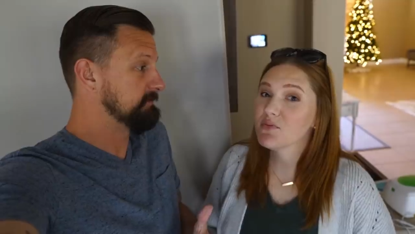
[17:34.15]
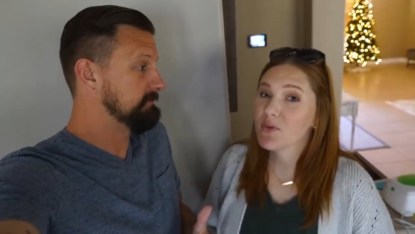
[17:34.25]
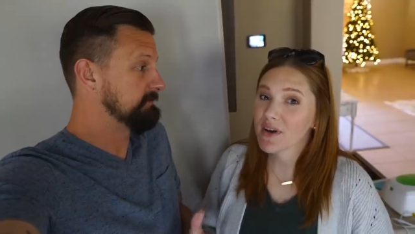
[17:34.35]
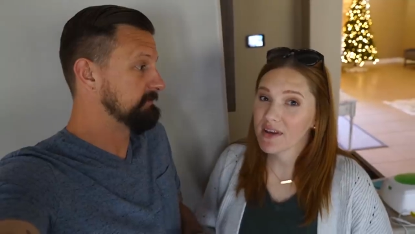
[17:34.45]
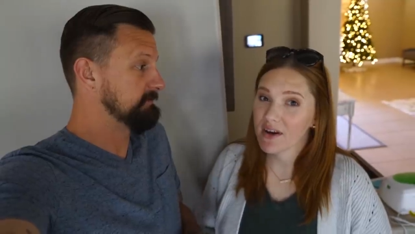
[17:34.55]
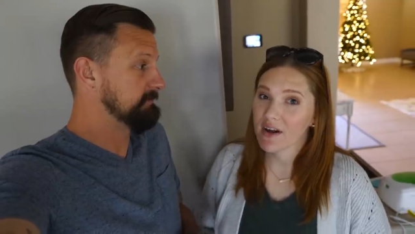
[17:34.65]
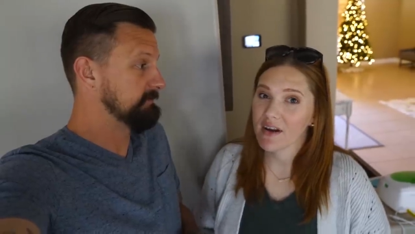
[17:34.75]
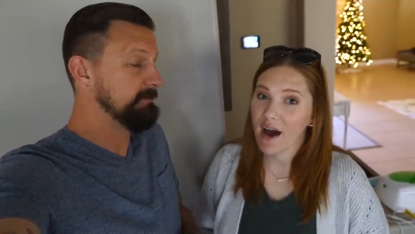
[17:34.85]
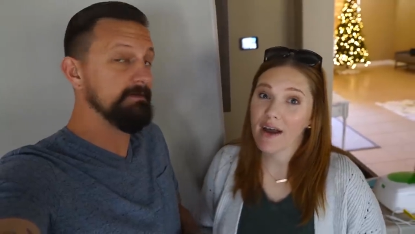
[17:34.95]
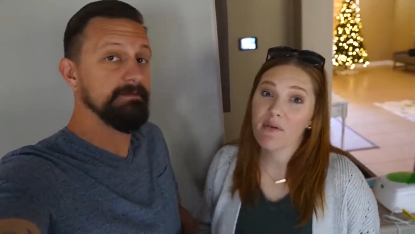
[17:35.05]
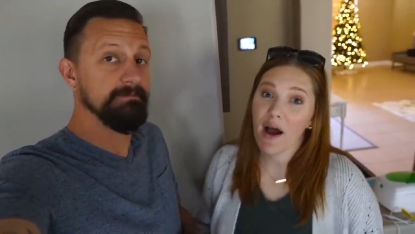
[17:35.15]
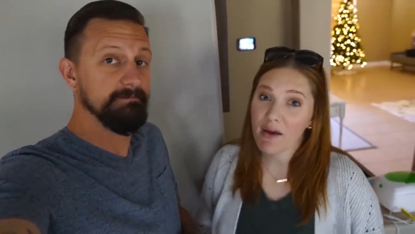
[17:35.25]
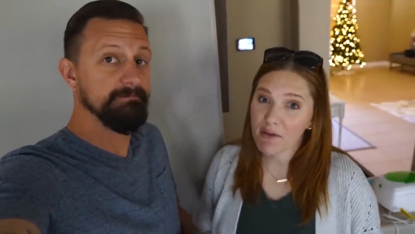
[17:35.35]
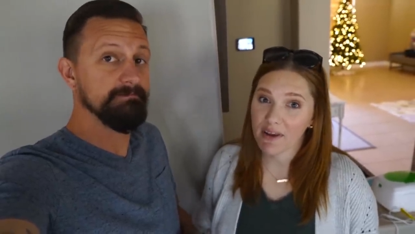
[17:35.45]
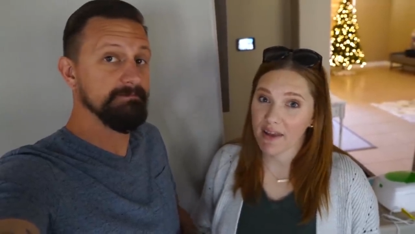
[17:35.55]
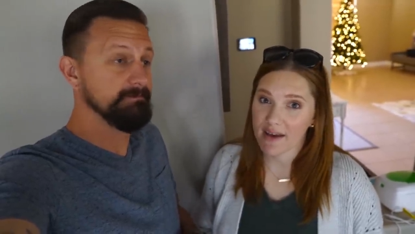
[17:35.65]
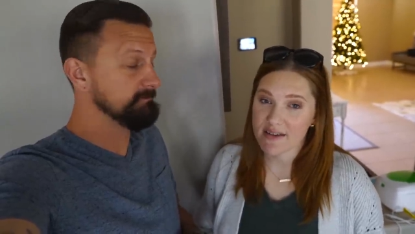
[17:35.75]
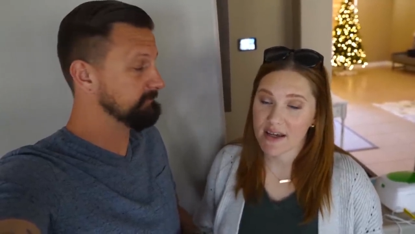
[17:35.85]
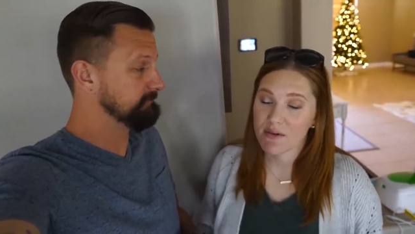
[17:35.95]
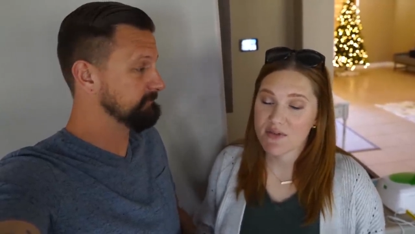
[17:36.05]
Speaker 1: really good. I really liked
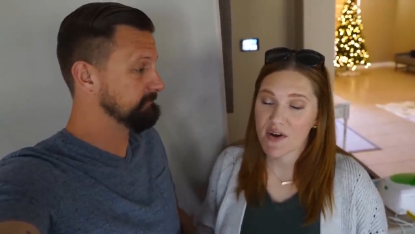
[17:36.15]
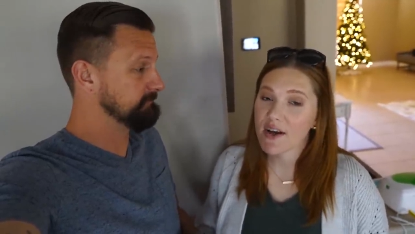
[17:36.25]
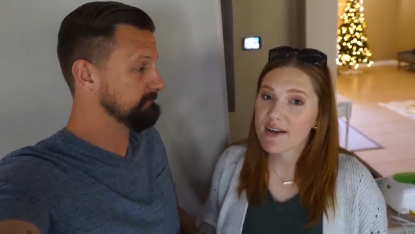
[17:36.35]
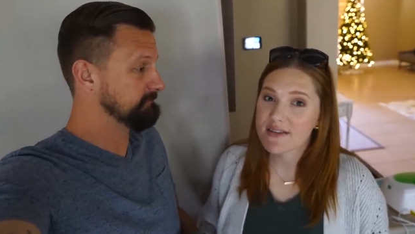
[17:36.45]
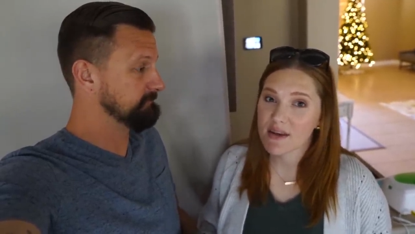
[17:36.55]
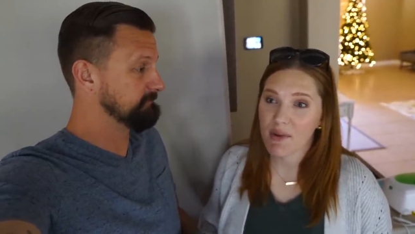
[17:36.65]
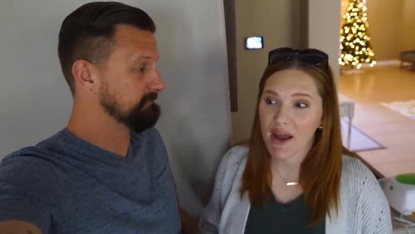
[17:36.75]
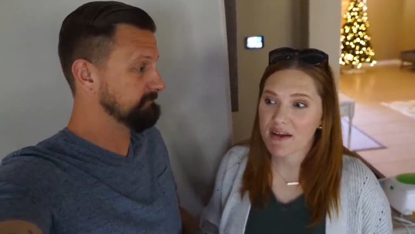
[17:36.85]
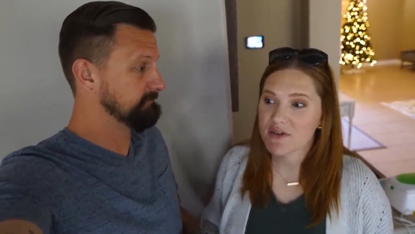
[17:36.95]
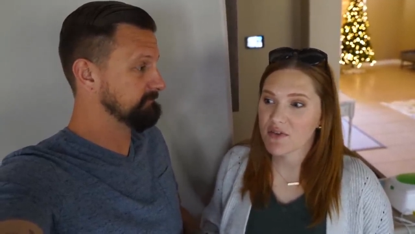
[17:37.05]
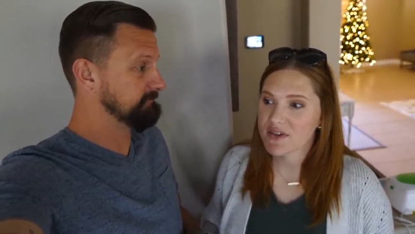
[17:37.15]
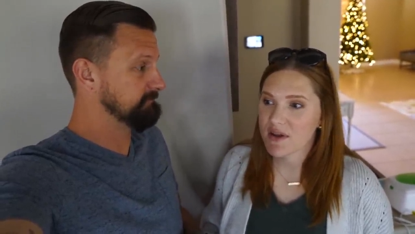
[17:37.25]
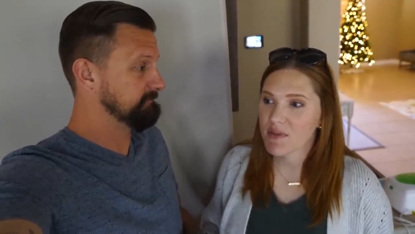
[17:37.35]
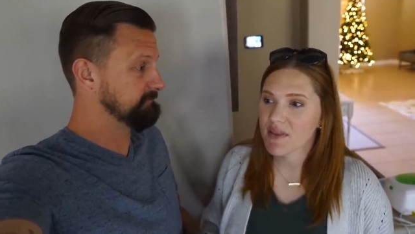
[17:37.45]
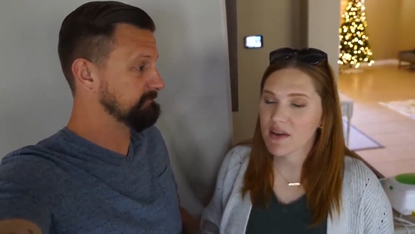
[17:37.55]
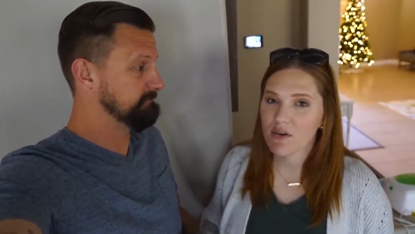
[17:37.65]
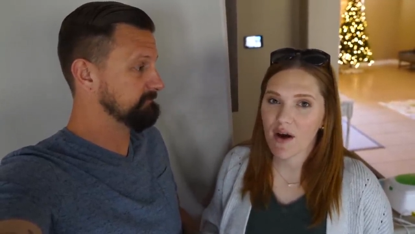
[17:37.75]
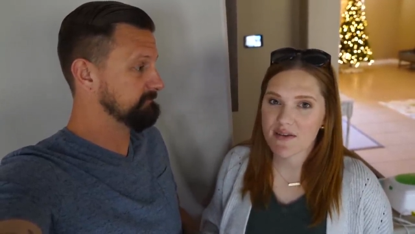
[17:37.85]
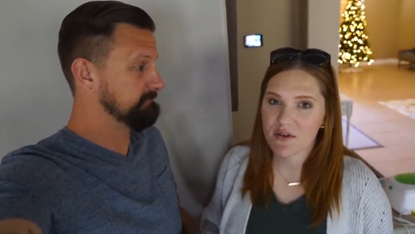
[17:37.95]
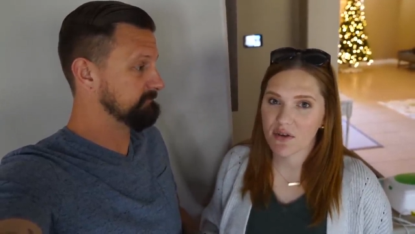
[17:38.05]
it. It was very easy to make. So if it's something that you
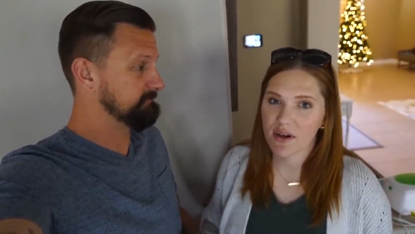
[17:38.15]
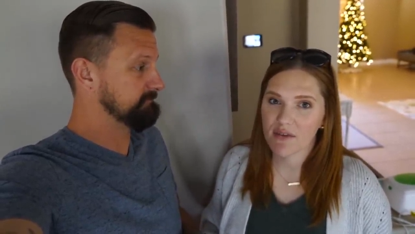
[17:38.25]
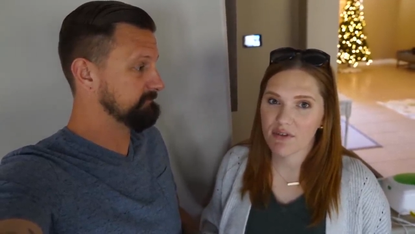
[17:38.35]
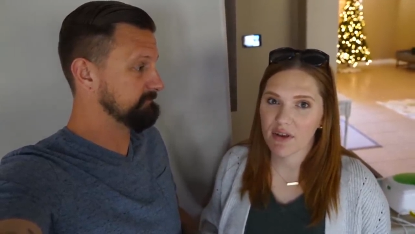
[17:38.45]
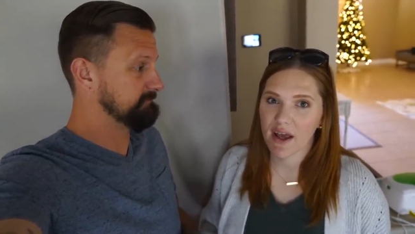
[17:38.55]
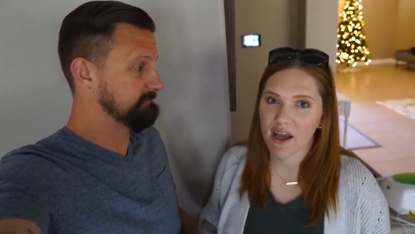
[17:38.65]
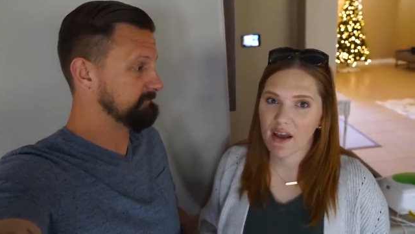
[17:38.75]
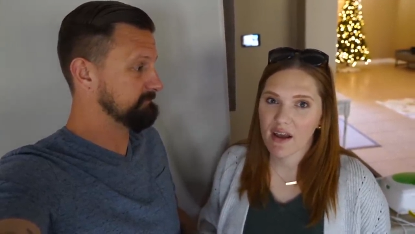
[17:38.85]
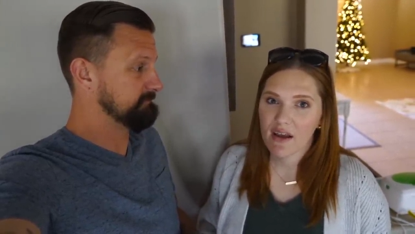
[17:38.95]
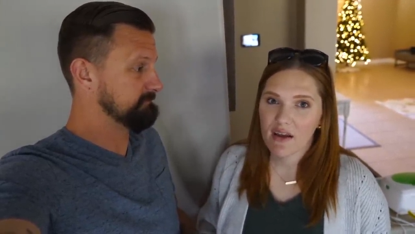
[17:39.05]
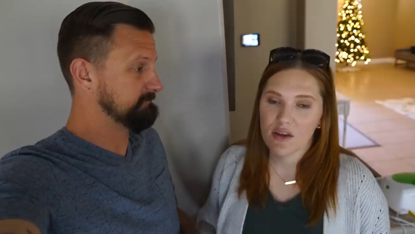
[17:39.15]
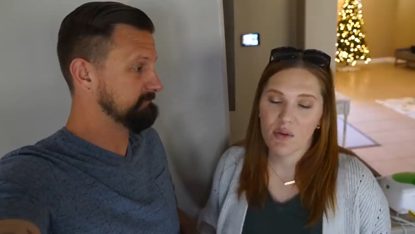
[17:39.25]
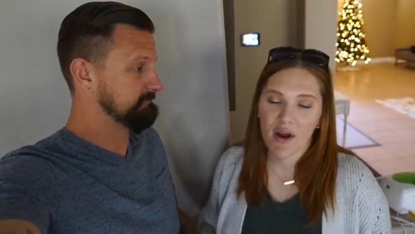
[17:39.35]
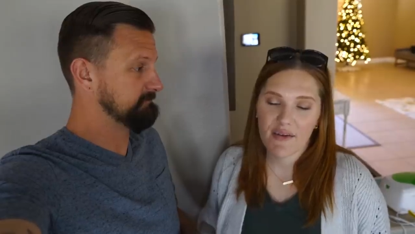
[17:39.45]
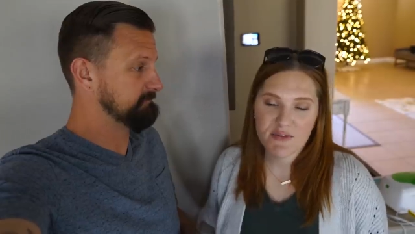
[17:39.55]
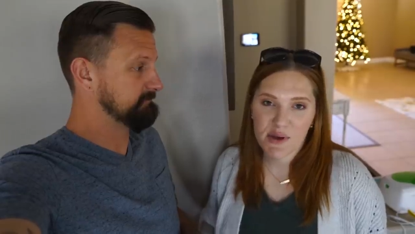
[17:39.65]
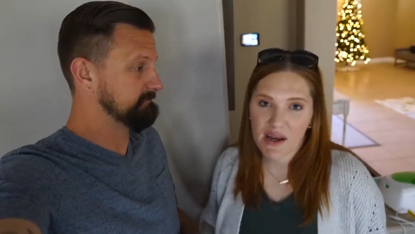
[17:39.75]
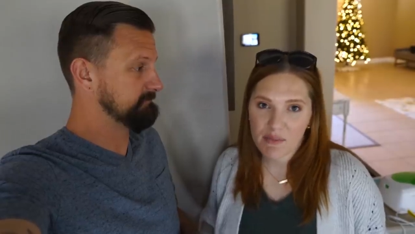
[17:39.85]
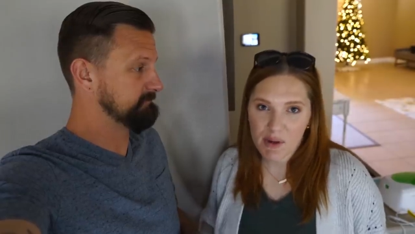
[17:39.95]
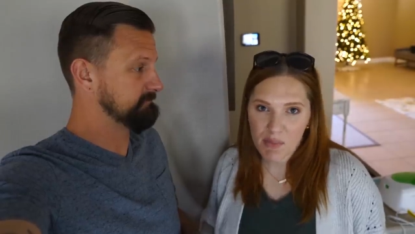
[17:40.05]
guys are looking for, like, you want to have
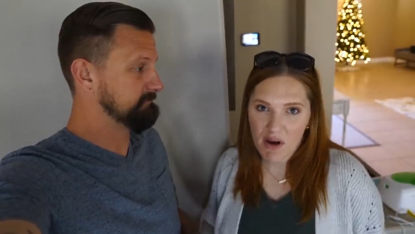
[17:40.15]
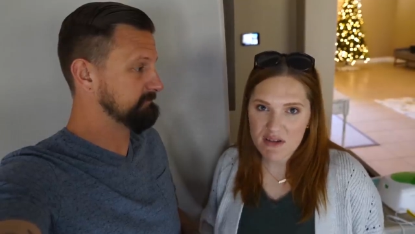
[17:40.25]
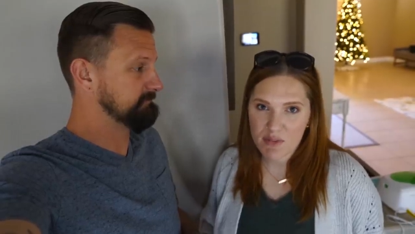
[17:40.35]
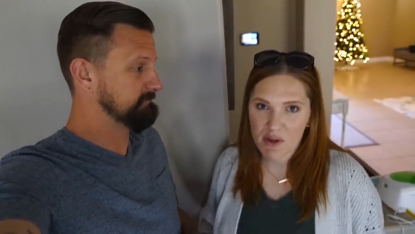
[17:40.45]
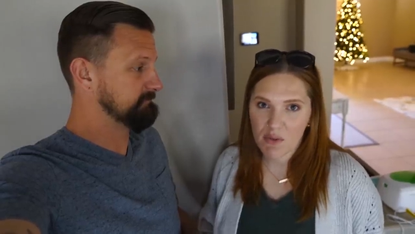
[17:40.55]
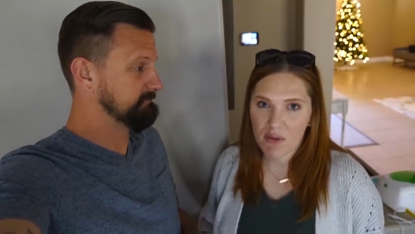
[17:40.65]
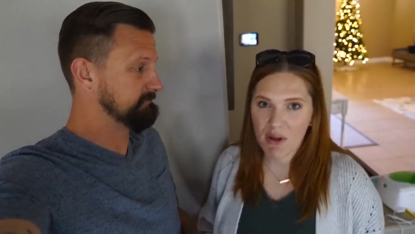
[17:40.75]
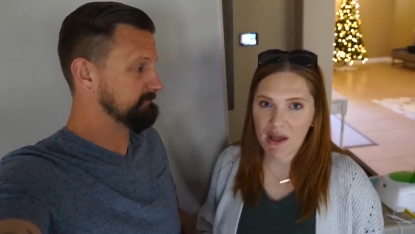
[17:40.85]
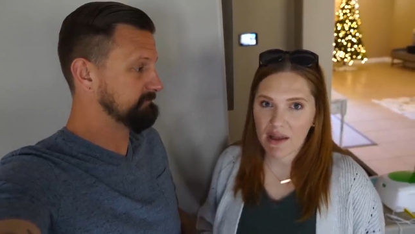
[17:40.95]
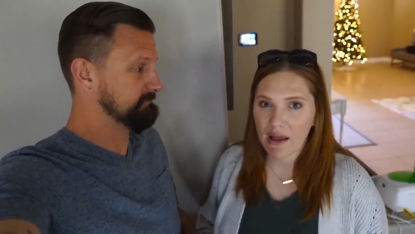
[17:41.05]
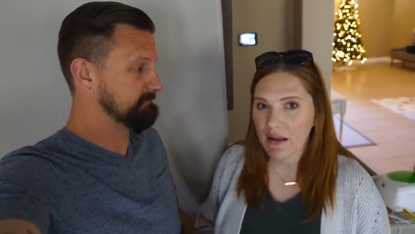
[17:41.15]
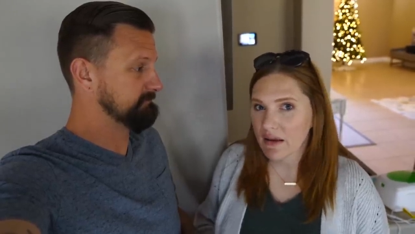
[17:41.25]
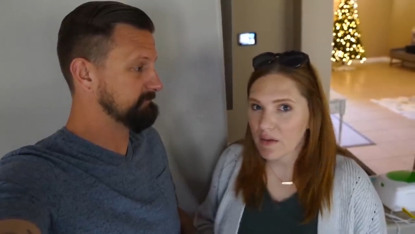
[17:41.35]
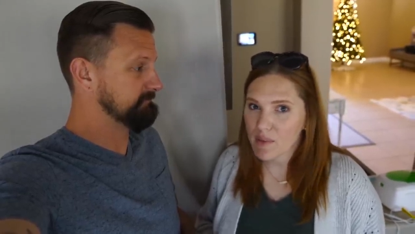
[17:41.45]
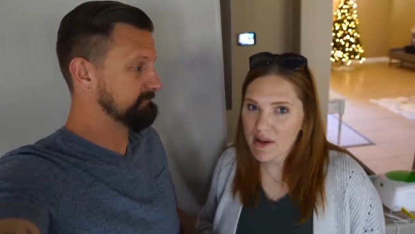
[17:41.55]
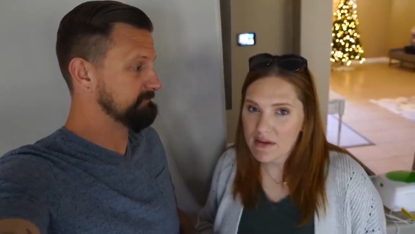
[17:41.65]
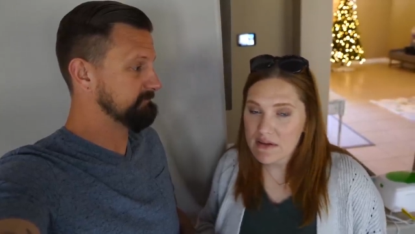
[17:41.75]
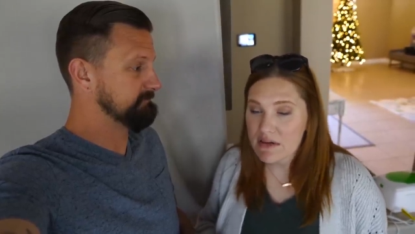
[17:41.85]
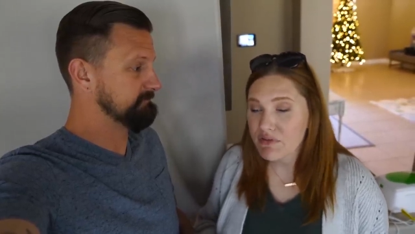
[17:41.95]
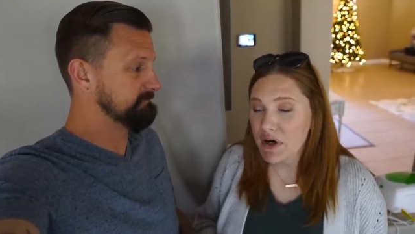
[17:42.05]
spaghetti and meatballs, but you want to make it like a little bit
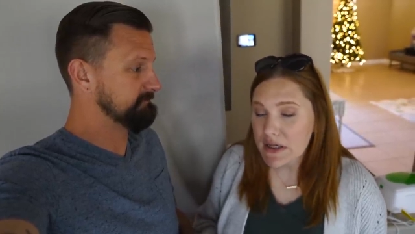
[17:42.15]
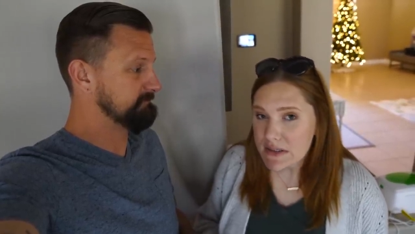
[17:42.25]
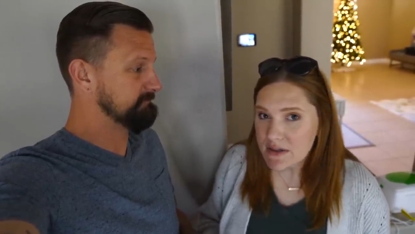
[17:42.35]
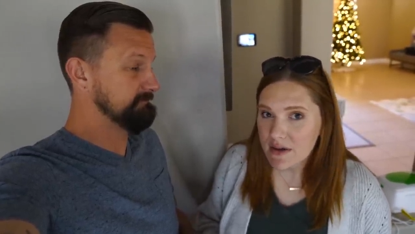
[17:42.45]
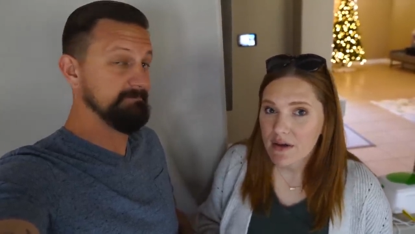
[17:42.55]
different,